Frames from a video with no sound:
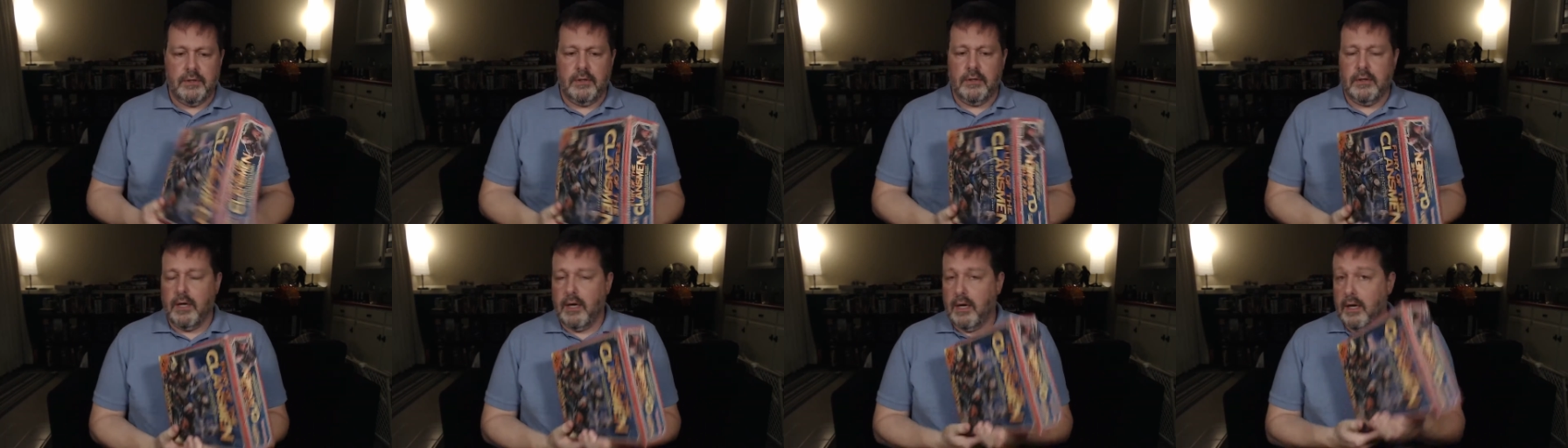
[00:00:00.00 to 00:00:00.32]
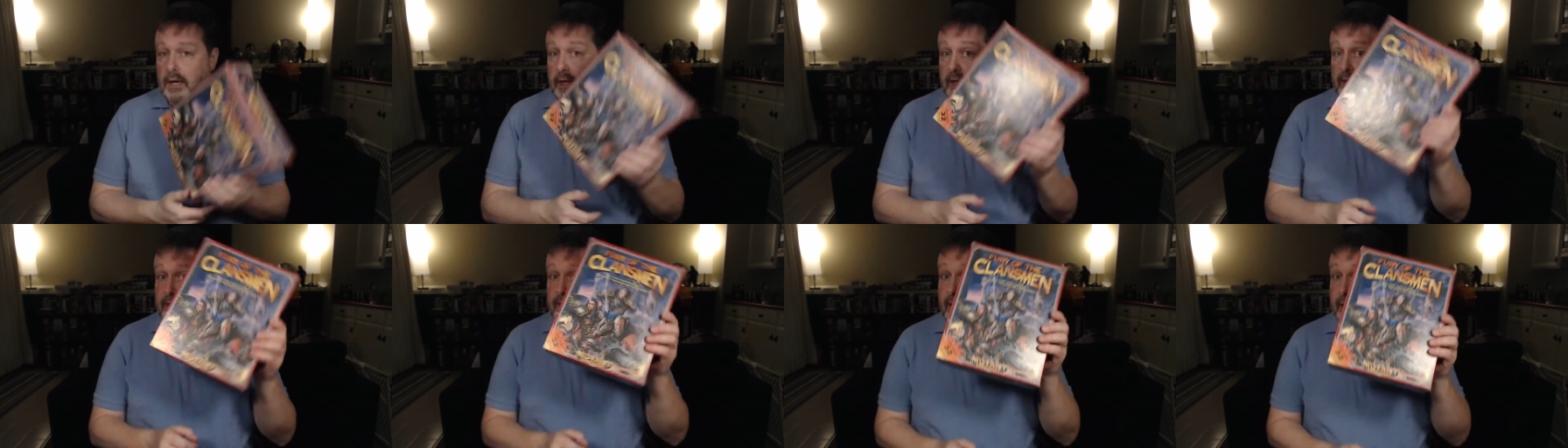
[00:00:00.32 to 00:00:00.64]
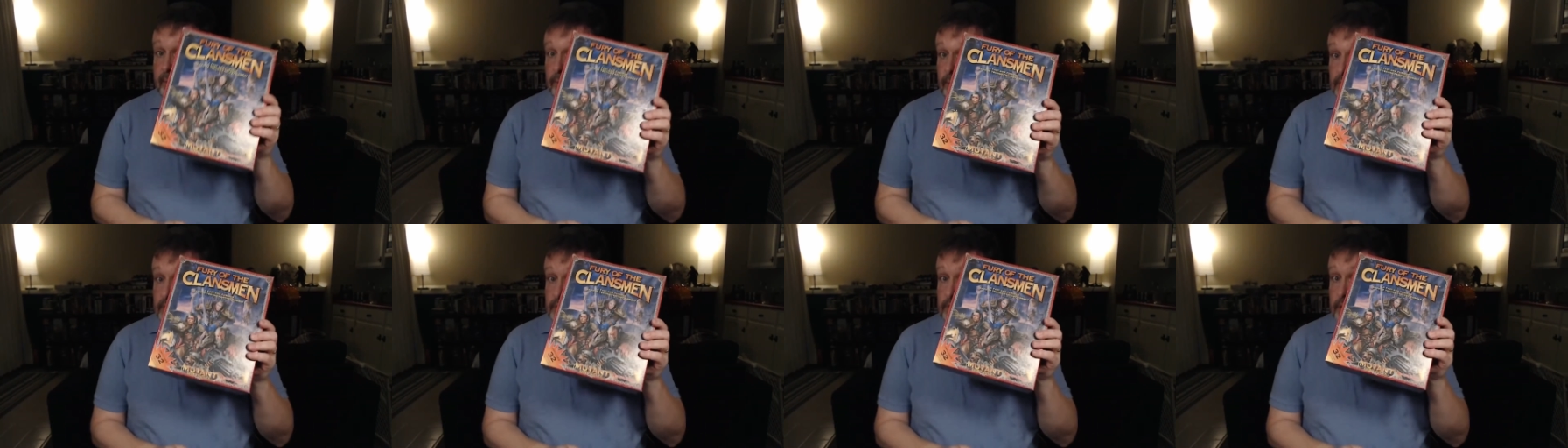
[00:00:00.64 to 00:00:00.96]
and that
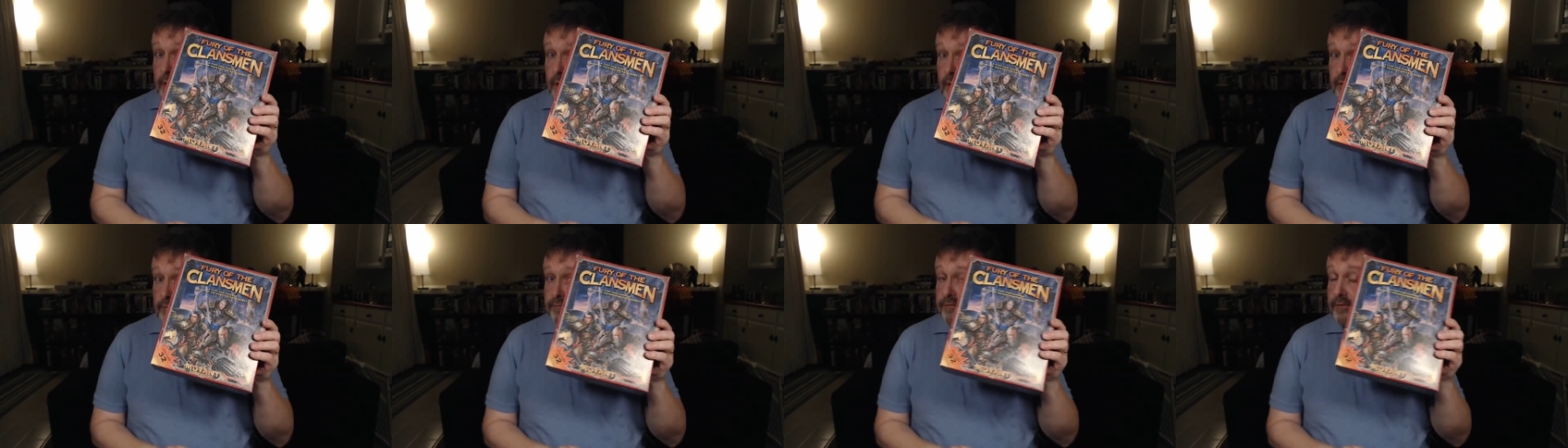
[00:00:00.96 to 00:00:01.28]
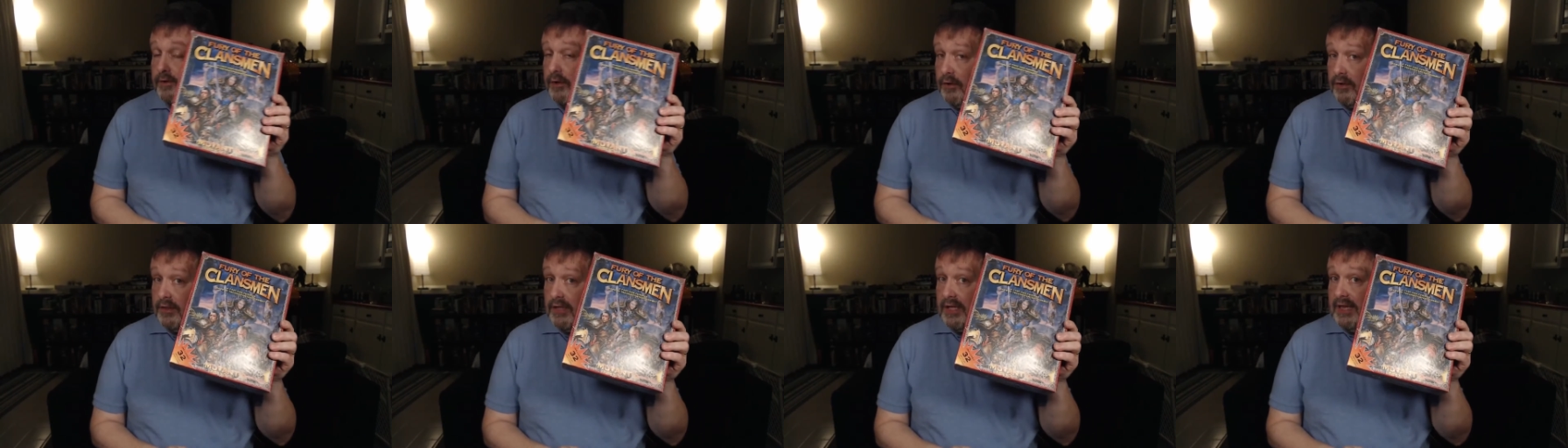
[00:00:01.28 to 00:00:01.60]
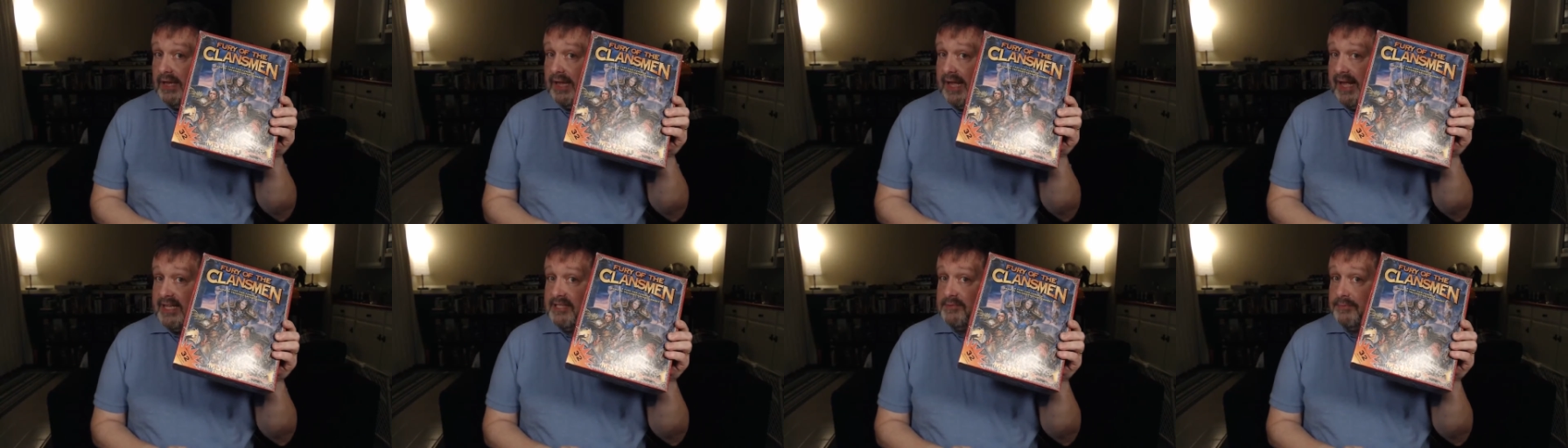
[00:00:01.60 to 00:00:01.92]
was called Fury of the
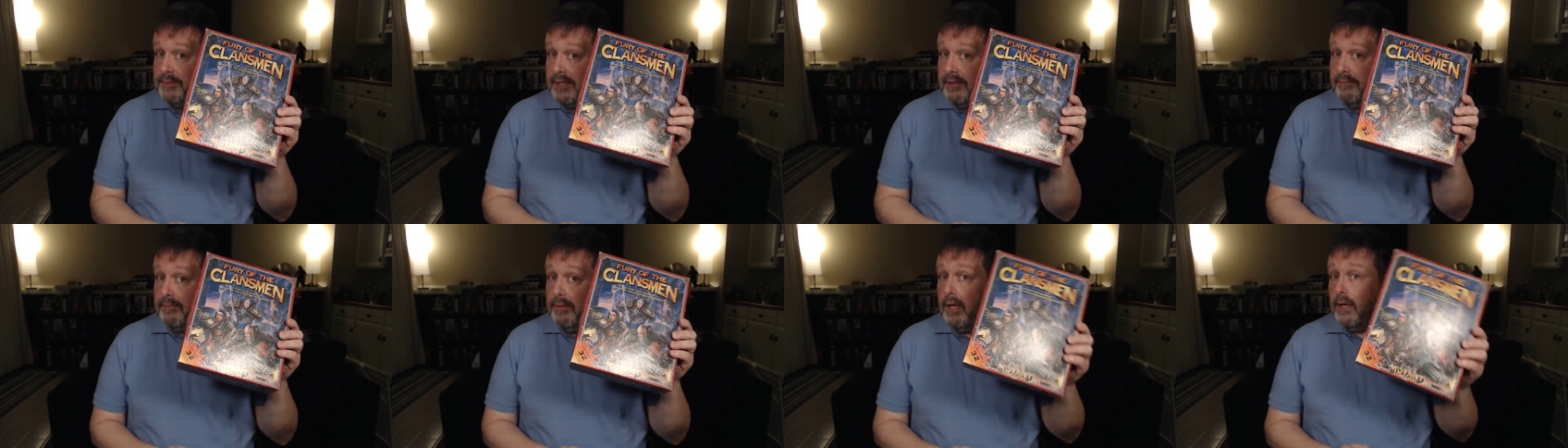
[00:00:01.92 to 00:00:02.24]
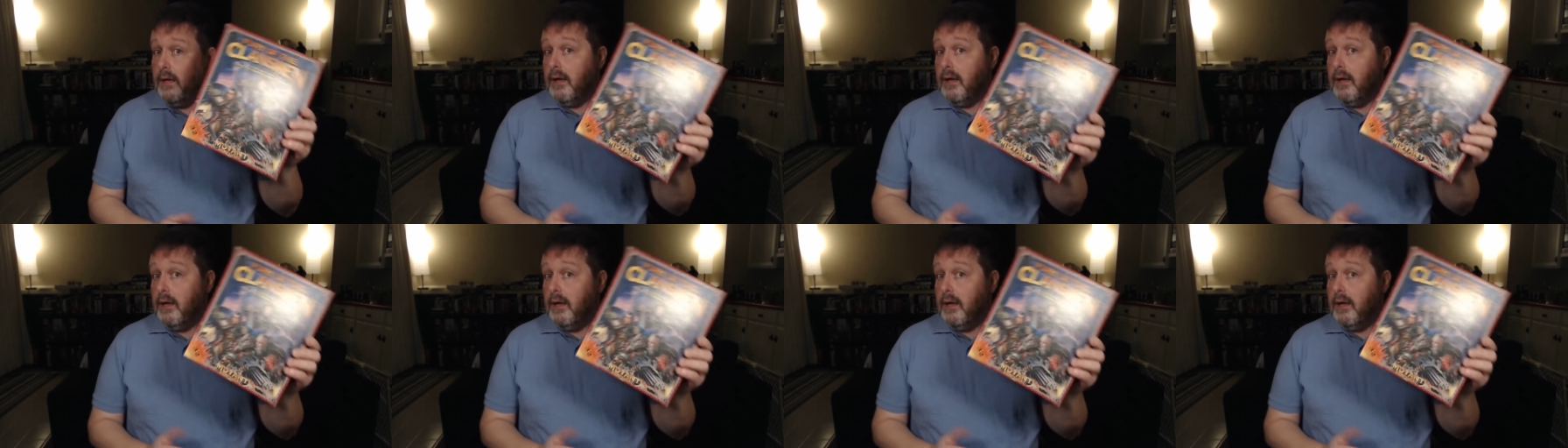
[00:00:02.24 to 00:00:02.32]
Klansman.